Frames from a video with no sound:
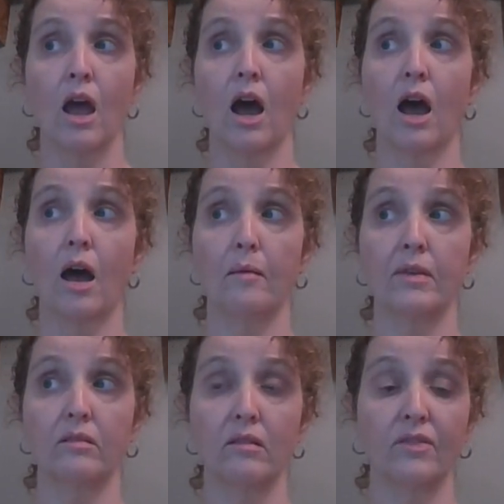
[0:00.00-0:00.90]

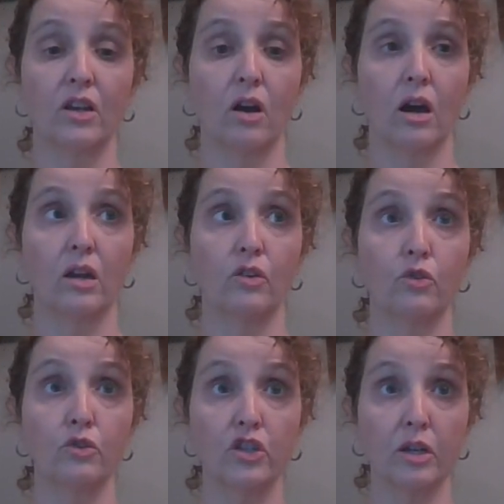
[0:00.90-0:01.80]
is living on
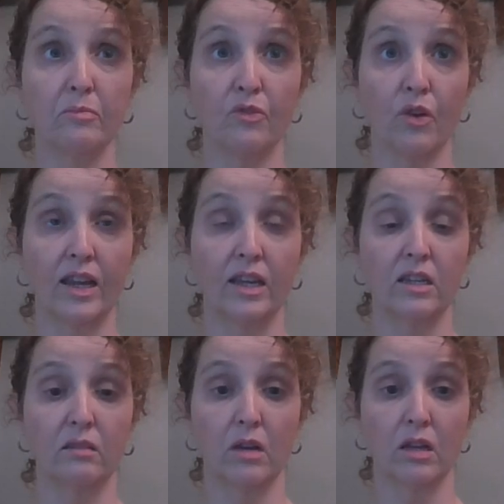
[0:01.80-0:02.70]
cruise ships for
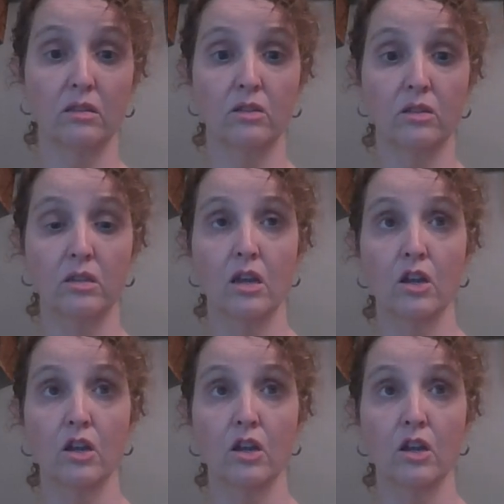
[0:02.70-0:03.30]
18 months.